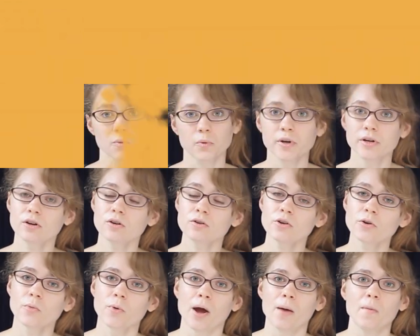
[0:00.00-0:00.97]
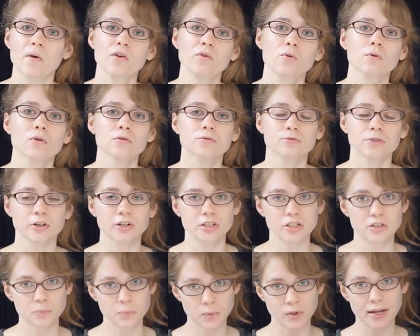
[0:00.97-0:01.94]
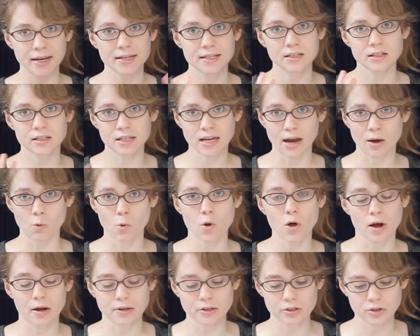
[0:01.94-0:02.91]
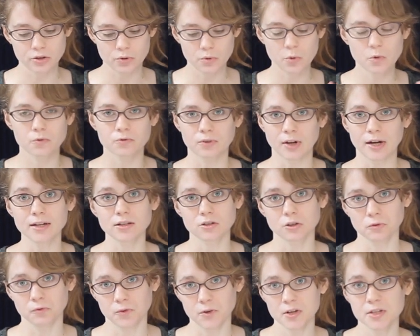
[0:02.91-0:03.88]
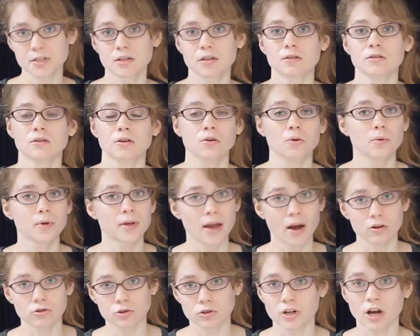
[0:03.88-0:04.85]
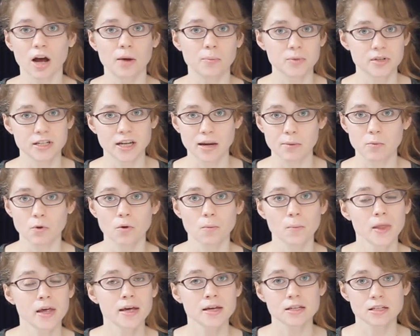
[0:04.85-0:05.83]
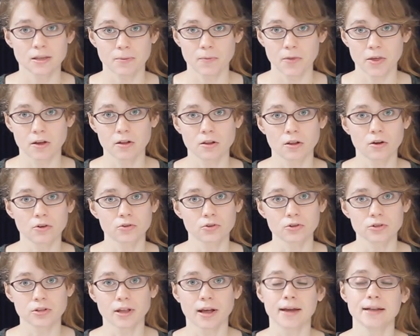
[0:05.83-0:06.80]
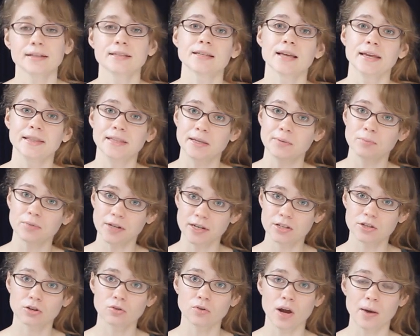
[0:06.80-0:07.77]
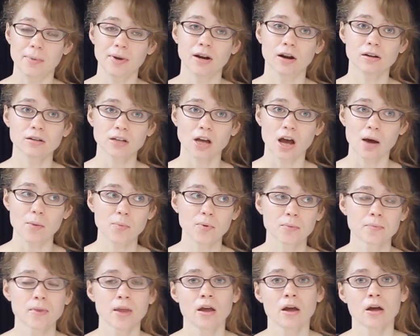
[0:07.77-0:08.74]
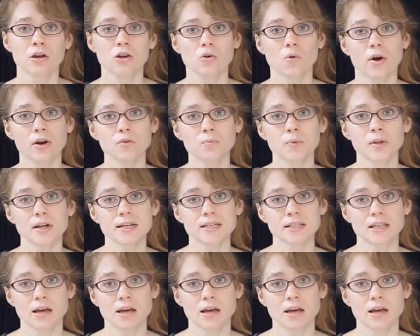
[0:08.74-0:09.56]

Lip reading: To burrito your rabbit, you will first place a towel onto a flat surface, so countertop, table, something along those lines, and then place your rabbit on top. You want to place